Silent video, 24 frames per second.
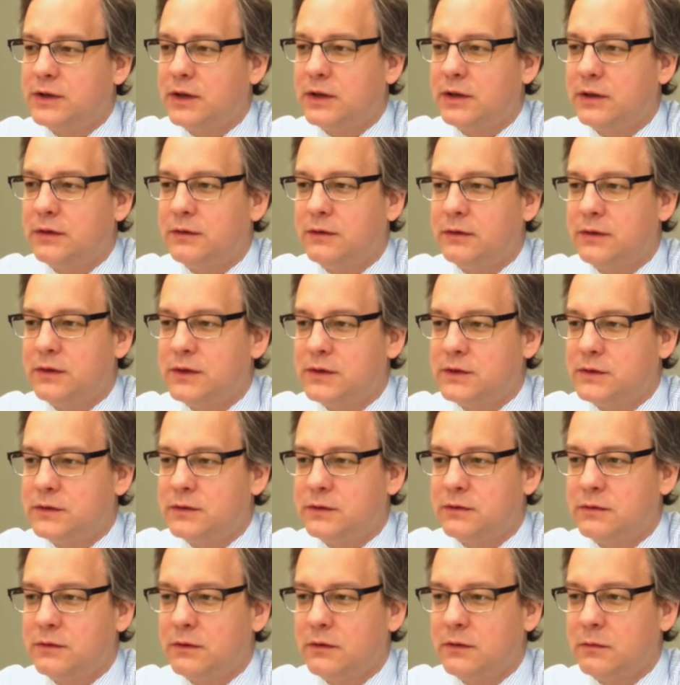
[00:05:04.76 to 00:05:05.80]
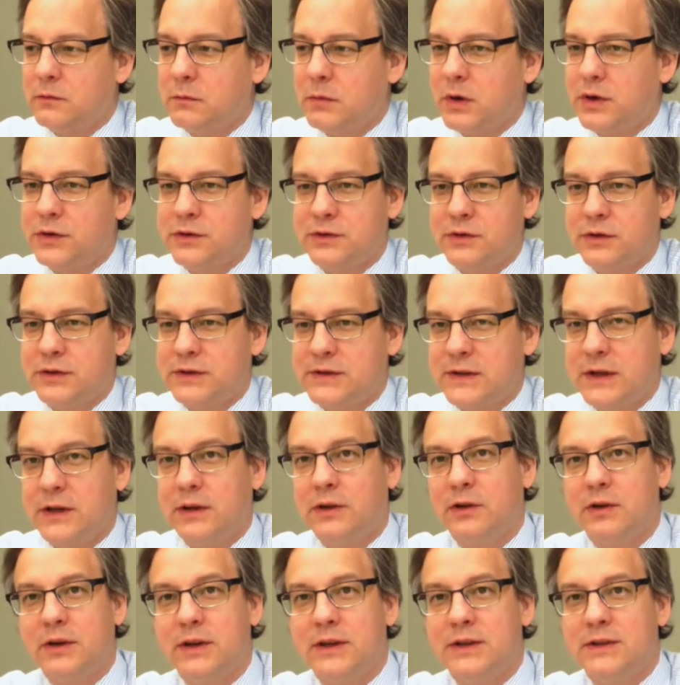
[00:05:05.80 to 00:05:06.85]
this monstrous
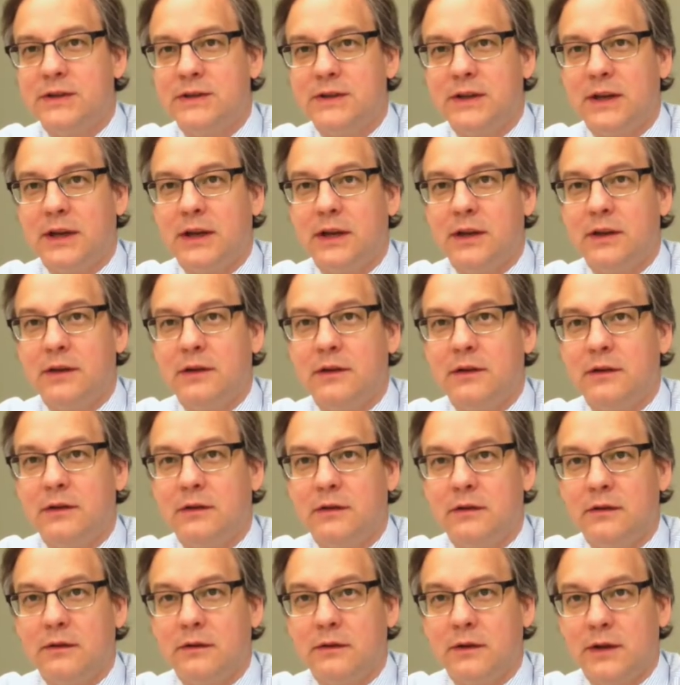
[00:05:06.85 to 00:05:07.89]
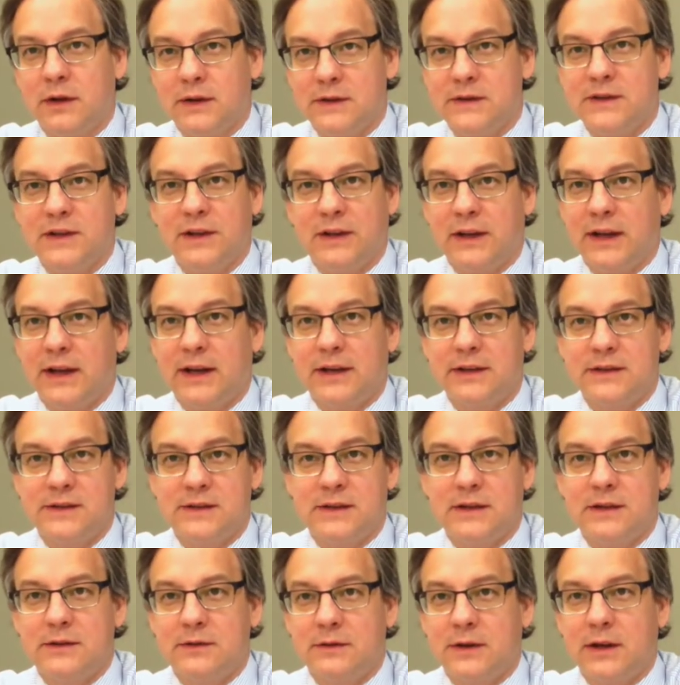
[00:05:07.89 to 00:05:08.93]
increase in celiac
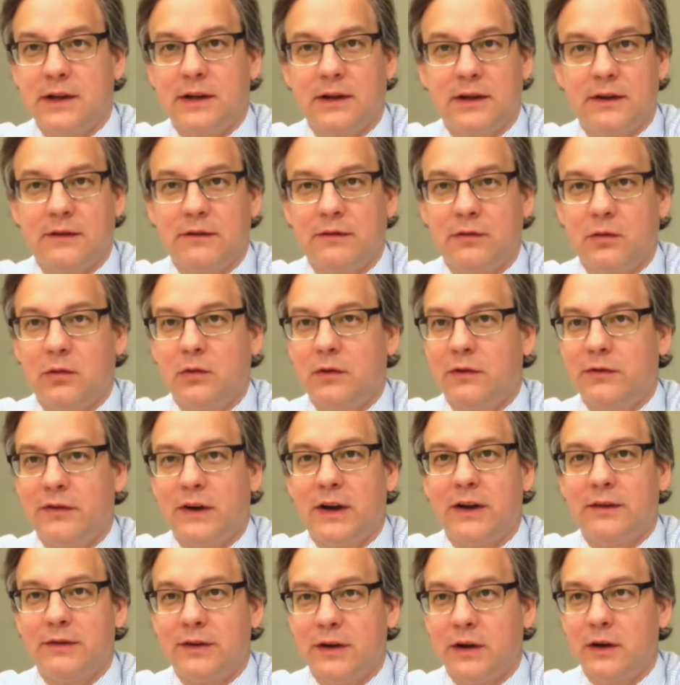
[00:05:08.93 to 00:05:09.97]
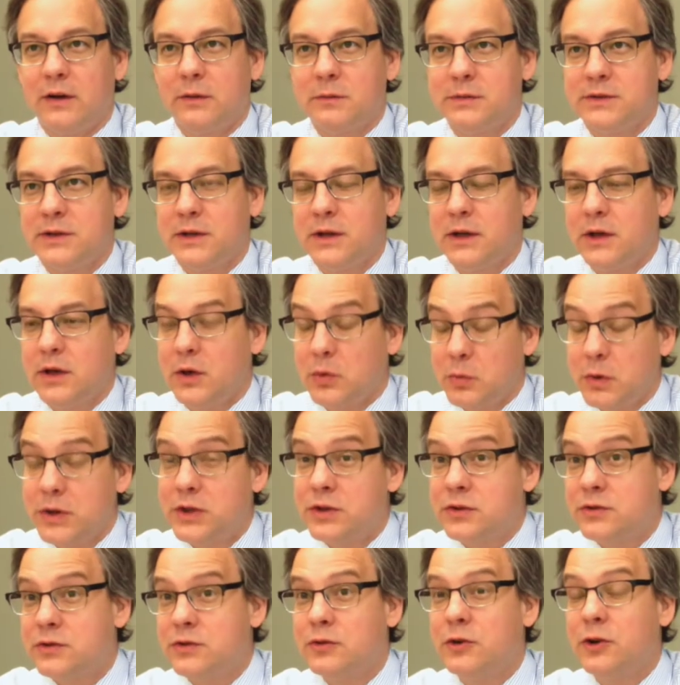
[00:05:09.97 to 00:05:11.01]
disease, right? Like 4 or 5 times, which
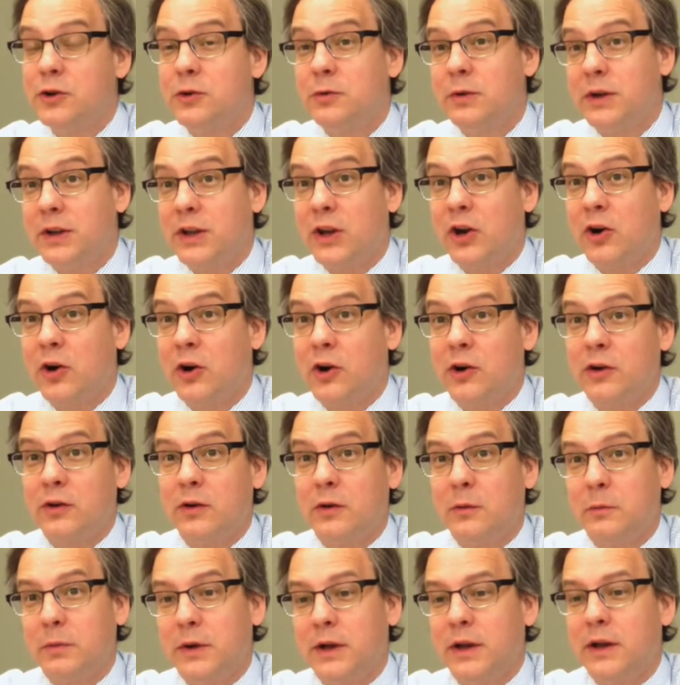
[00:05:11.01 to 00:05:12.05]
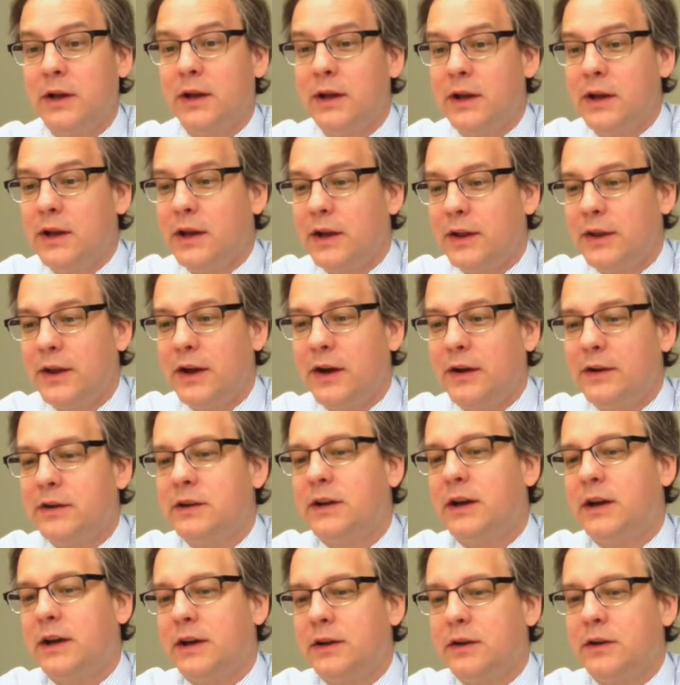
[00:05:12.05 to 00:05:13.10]
is true in the article, but the
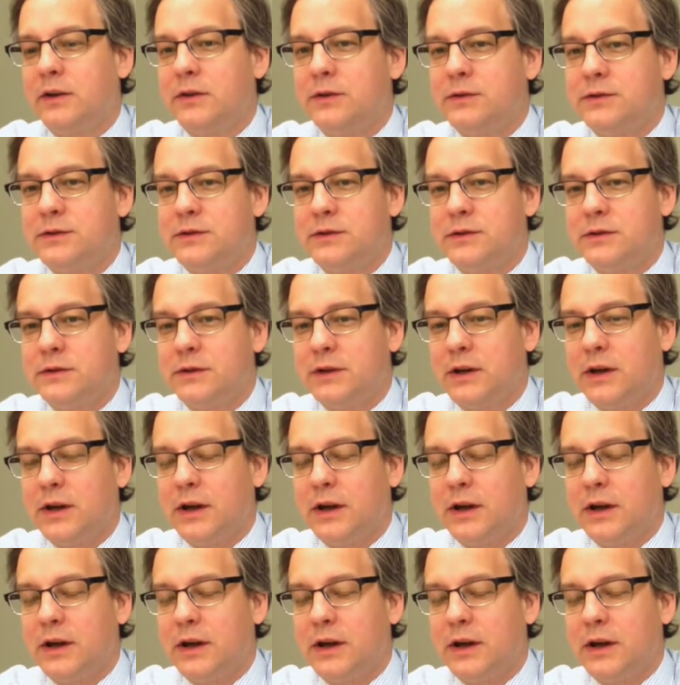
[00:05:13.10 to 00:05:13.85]
undiagnosed